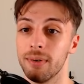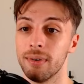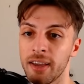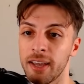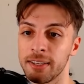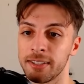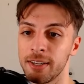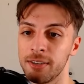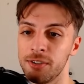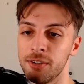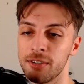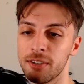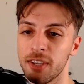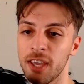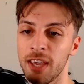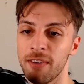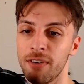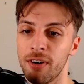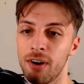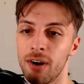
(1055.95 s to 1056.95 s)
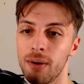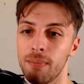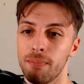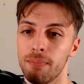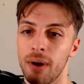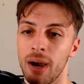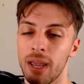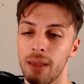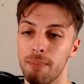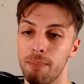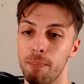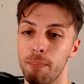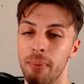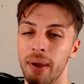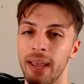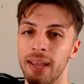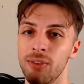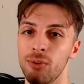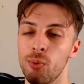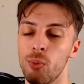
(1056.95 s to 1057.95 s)
I guess I'll just give her my
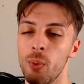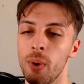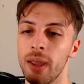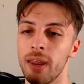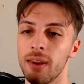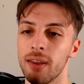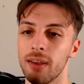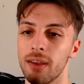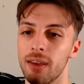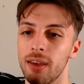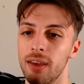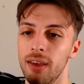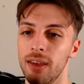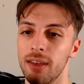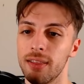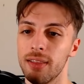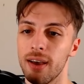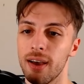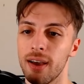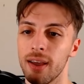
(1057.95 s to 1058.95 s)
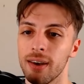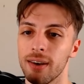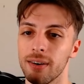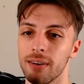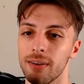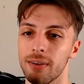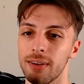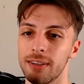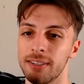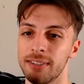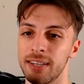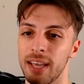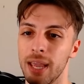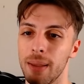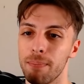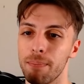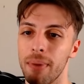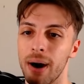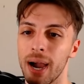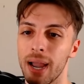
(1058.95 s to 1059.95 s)
pay-to-win key then.
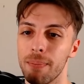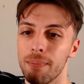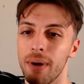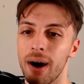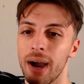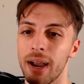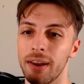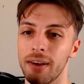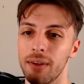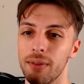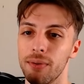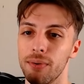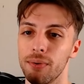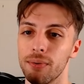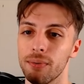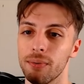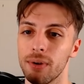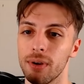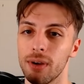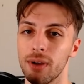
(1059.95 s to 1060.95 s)
Say bye-bye, Nilu.